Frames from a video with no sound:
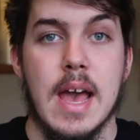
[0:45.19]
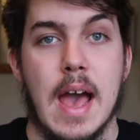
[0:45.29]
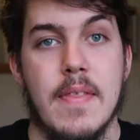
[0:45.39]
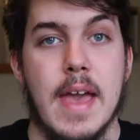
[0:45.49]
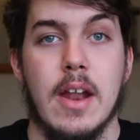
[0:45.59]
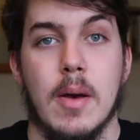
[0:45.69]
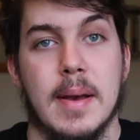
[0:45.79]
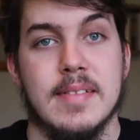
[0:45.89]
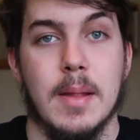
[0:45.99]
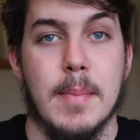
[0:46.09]
and then I
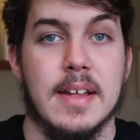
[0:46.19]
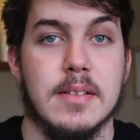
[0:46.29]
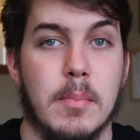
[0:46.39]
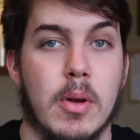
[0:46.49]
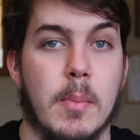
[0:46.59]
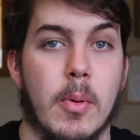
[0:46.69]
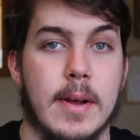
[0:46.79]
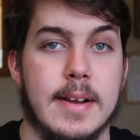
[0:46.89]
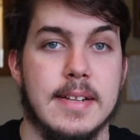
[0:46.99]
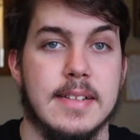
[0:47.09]
basically make some bullet
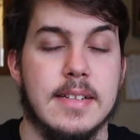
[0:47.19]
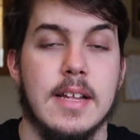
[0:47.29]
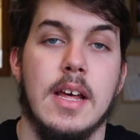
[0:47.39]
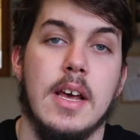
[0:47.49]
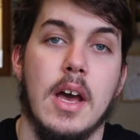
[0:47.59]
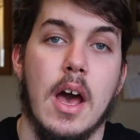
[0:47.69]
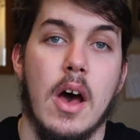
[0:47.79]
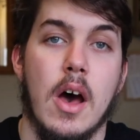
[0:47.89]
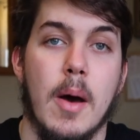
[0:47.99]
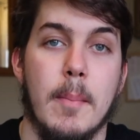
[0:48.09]
points,
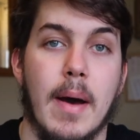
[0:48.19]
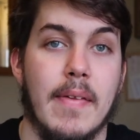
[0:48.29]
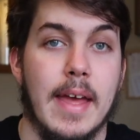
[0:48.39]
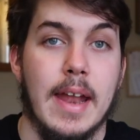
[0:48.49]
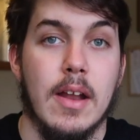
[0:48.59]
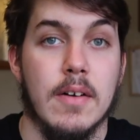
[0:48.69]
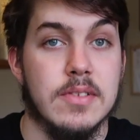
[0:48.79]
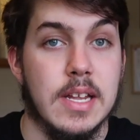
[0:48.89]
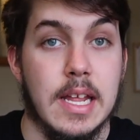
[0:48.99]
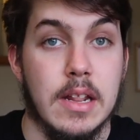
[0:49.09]
um, and then
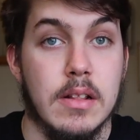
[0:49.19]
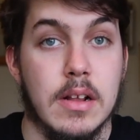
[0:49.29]
obviously